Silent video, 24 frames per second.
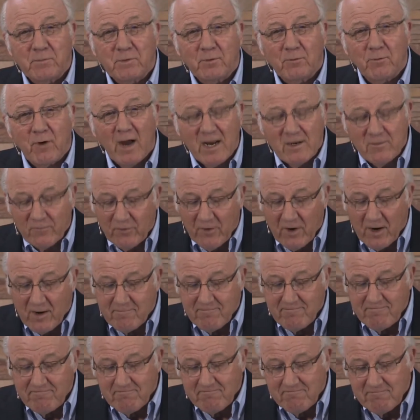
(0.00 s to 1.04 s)
Right
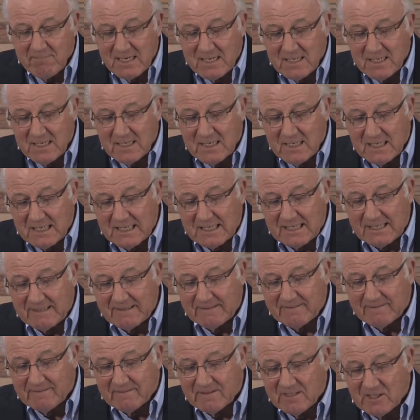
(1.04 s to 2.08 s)
from uh,
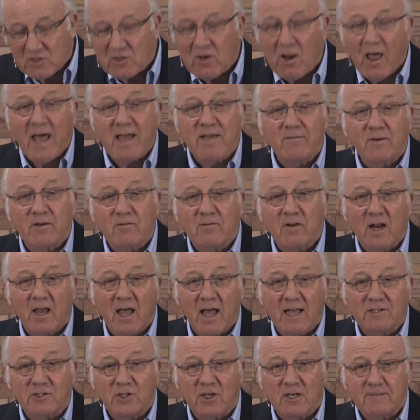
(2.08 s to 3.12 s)
this life of
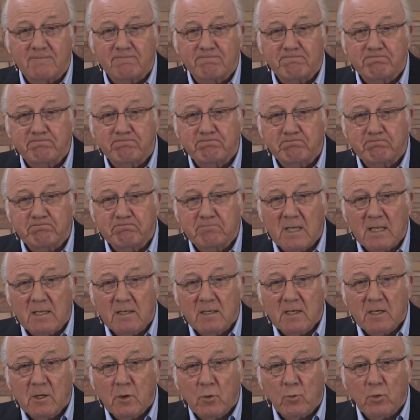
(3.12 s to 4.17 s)
Elijah.
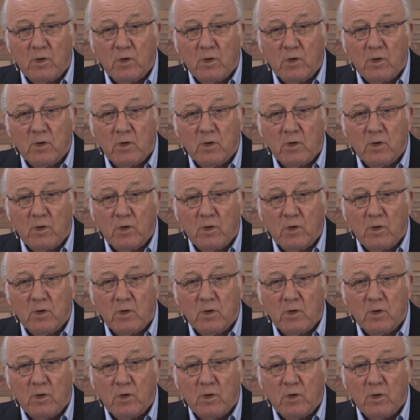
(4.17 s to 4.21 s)
When